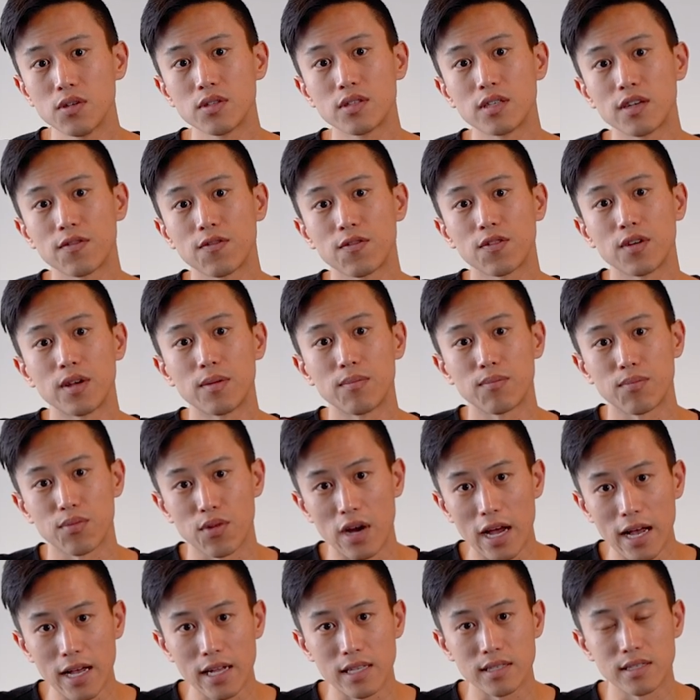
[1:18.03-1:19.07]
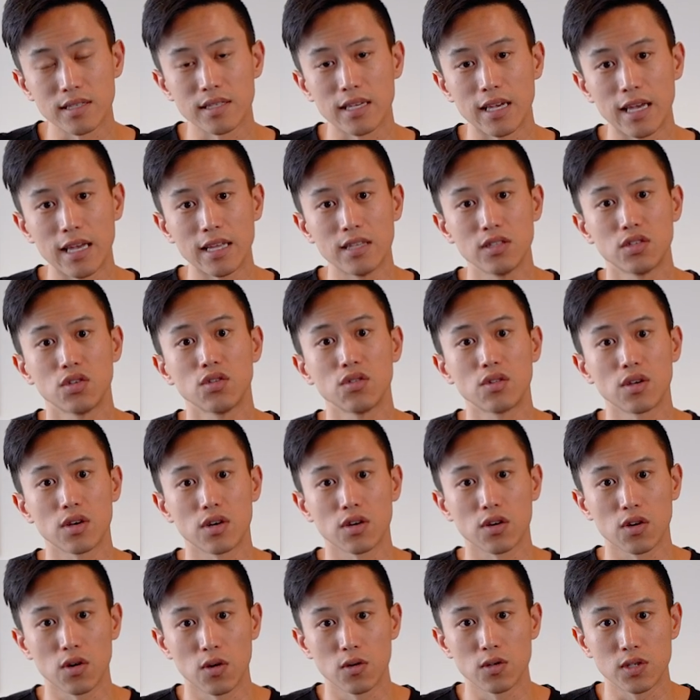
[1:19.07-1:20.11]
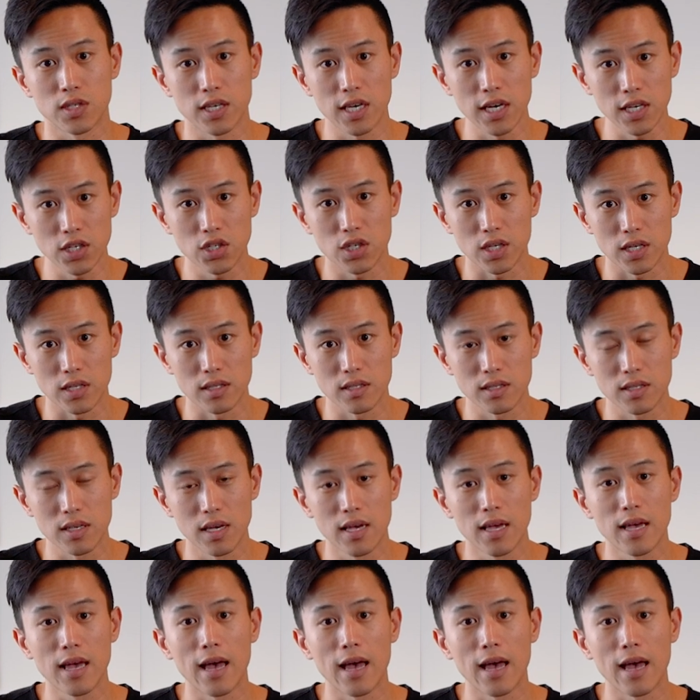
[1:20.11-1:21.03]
different brands into their ghost kitchens.